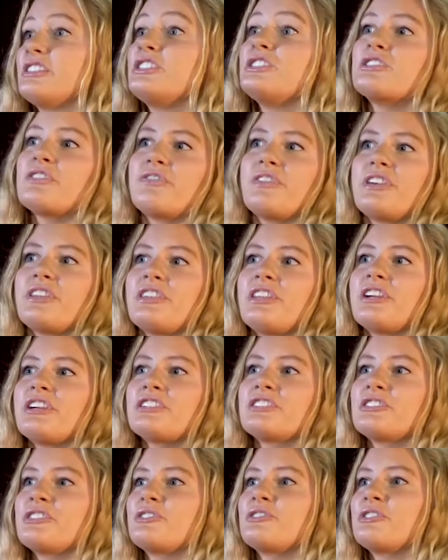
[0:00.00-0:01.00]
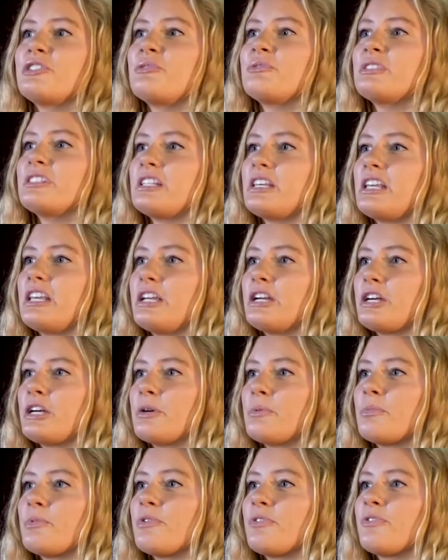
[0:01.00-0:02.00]
She's a fifth year, so she was
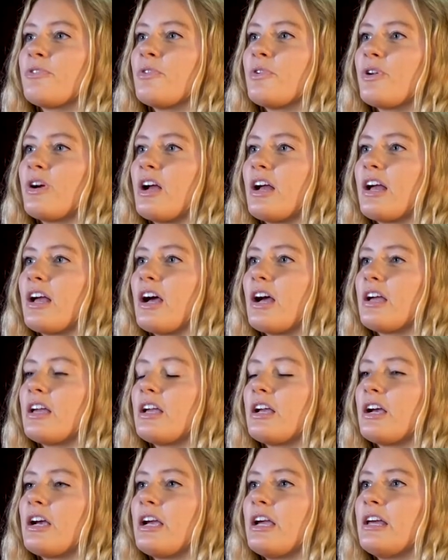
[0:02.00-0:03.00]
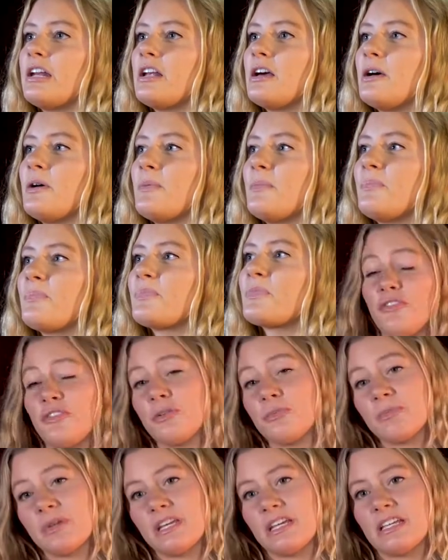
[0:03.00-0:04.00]
here before I got here. And
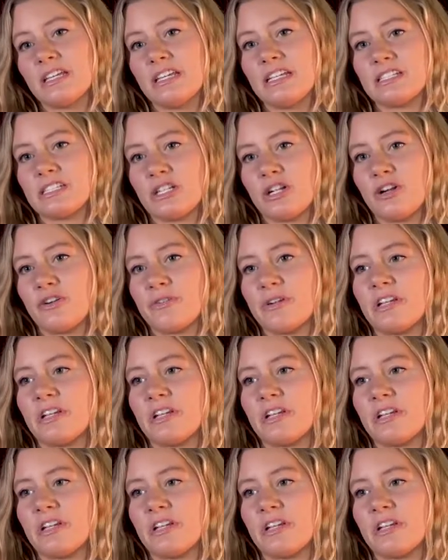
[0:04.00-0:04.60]
for me, at least in our